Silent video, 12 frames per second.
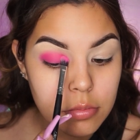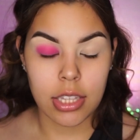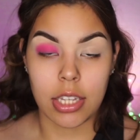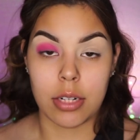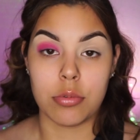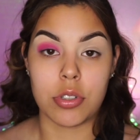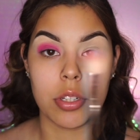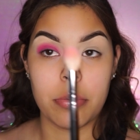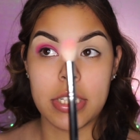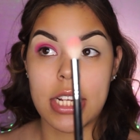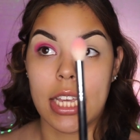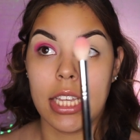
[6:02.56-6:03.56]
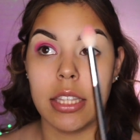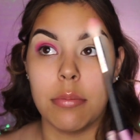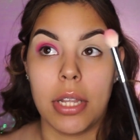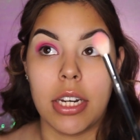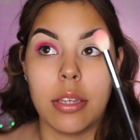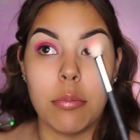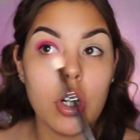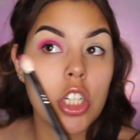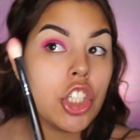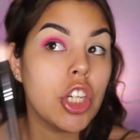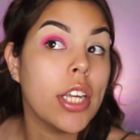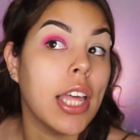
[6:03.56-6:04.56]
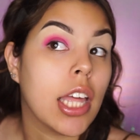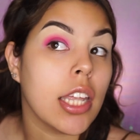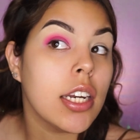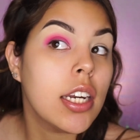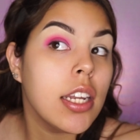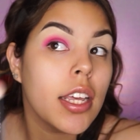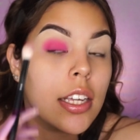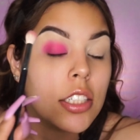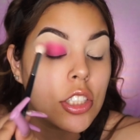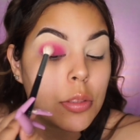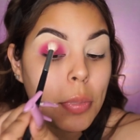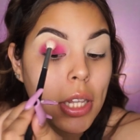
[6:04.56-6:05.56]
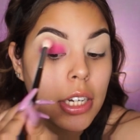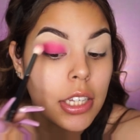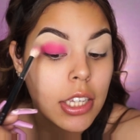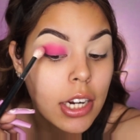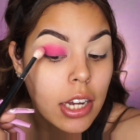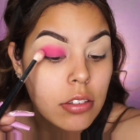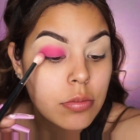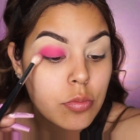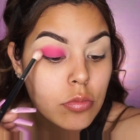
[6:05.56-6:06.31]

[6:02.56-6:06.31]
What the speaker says: Then I'm just going to be taking the blending brush again and just blending it out.